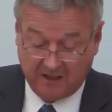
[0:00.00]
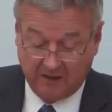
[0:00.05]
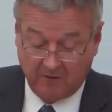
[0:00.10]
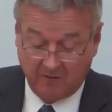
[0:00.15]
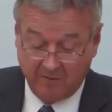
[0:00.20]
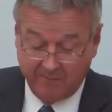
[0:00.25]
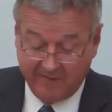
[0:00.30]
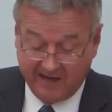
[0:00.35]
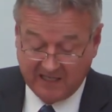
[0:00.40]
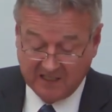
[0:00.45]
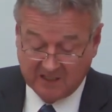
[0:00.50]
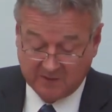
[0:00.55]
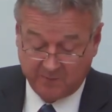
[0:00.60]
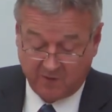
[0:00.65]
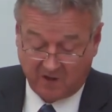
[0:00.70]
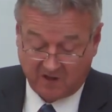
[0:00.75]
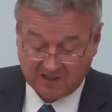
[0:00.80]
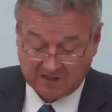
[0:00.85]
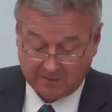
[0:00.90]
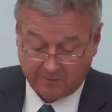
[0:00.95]
it remains
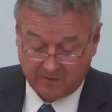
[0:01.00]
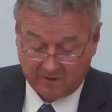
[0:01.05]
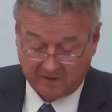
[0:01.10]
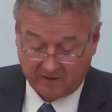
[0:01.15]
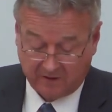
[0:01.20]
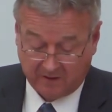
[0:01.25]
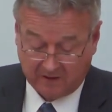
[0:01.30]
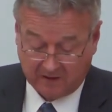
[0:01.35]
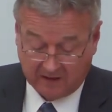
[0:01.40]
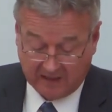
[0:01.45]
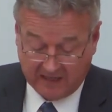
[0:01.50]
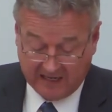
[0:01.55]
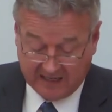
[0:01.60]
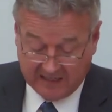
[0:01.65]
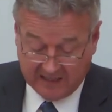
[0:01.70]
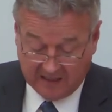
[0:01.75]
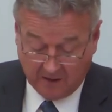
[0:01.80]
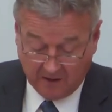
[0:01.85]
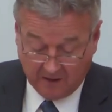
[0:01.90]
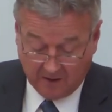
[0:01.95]
possible that
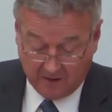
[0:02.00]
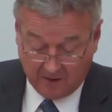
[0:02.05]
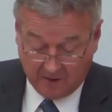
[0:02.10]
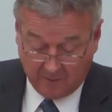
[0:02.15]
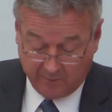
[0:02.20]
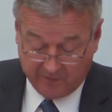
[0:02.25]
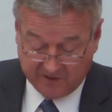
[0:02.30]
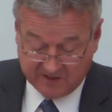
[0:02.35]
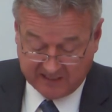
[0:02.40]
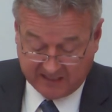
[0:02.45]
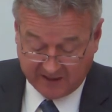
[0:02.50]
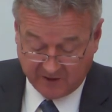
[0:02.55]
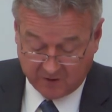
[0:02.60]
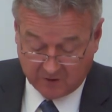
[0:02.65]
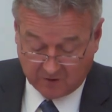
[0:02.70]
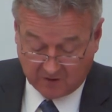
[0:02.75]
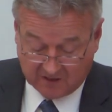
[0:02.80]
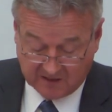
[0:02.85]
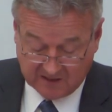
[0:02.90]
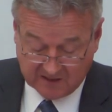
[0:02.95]
any
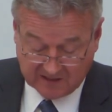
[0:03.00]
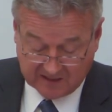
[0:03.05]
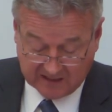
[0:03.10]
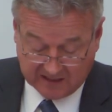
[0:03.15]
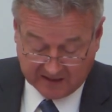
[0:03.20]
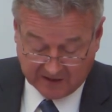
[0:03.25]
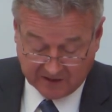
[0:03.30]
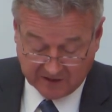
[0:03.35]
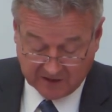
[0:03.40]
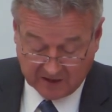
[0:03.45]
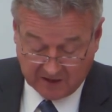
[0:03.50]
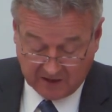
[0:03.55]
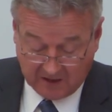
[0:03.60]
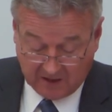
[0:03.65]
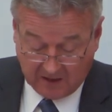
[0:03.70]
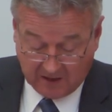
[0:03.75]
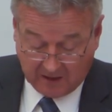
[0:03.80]
potential concerns